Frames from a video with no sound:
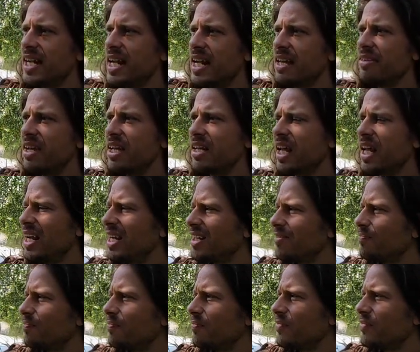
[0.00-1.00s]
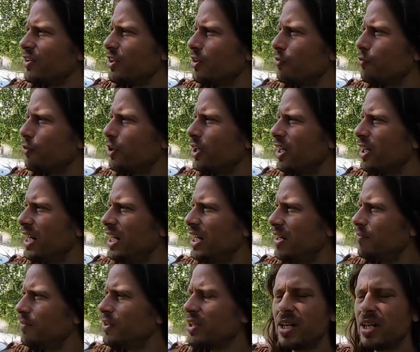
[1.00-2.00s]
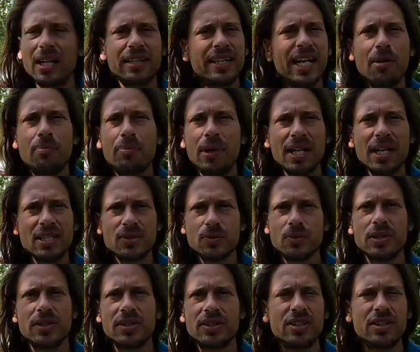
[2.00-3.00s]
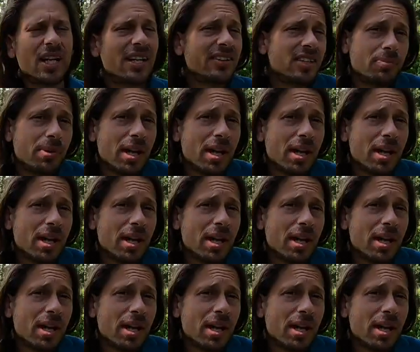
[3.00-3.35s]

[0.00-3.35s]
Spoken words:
they're not the